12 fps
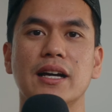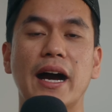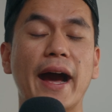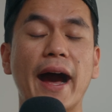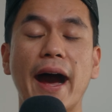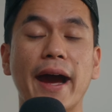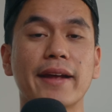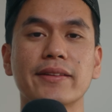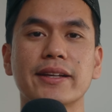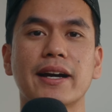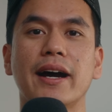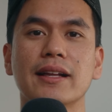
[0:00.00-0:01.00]
I
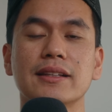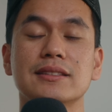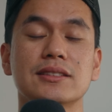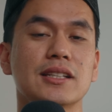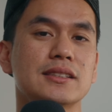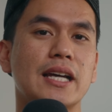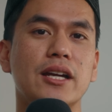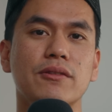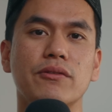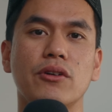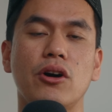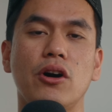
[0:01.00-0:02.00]
highly suggest, out
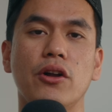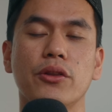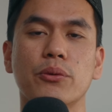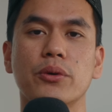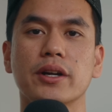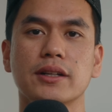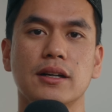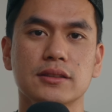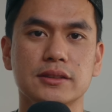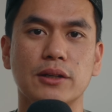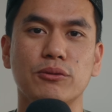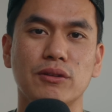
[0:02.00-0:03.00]
of all the
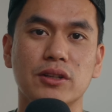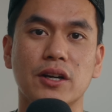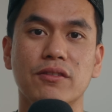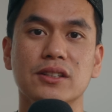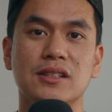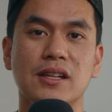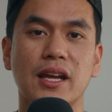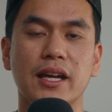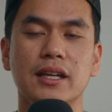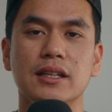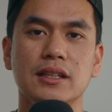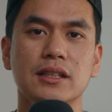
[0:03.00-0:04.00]
workouts that we've covered
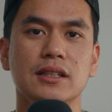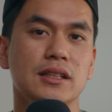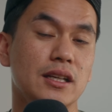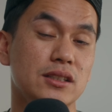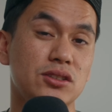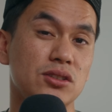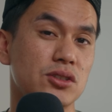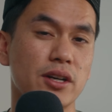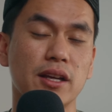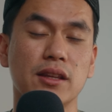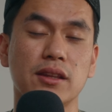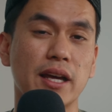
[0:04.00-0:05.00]
today, is to
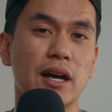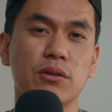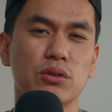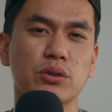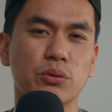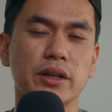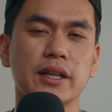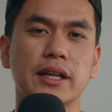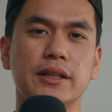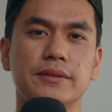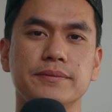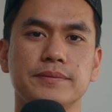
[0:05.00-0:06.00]
try that one
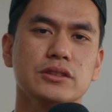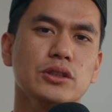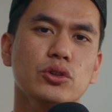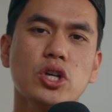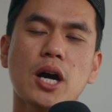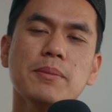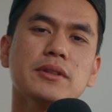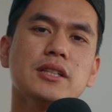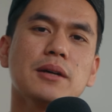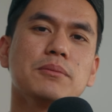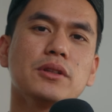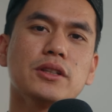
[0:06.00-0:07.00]
workout. So comment
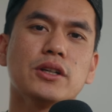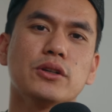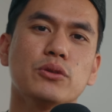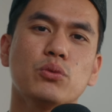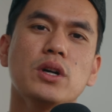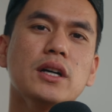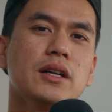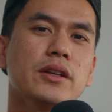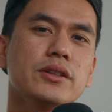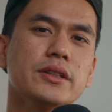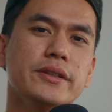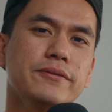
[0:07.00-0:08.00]
down below, what
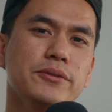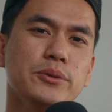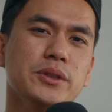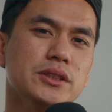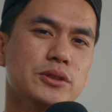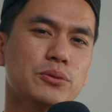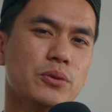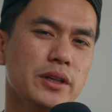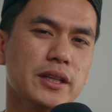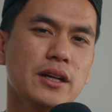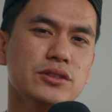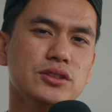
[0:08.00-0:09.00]
other influencer
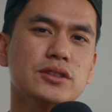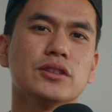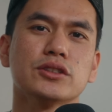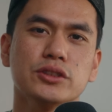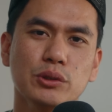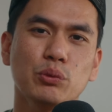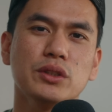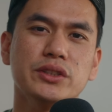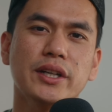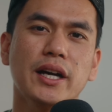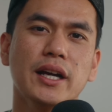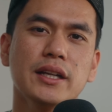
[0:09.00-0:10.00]
workouts should we
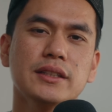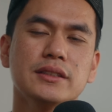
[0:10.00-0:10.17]
try?